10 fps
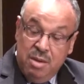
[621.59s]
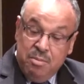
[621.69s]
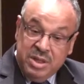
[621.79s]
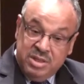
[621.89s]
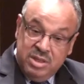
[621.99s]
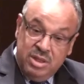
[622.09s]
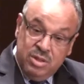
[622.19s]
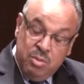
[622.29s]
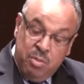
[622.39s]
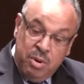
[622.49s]
But
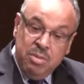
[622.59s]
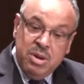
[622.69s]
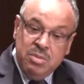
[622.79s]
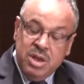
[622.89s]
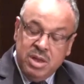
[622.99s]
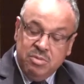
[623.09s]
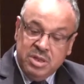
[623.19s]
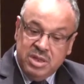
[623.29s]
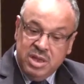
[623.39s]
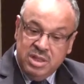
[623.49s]
the problem here
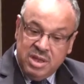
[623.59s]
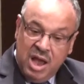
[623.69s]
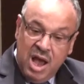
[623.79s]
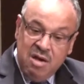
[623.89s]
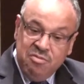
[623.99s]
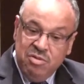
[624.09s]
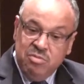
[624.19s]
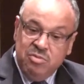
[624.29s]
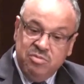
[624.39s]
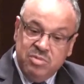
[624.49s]
with the Takaful
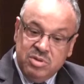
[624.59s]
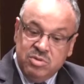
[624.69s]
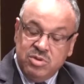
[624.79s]
movement,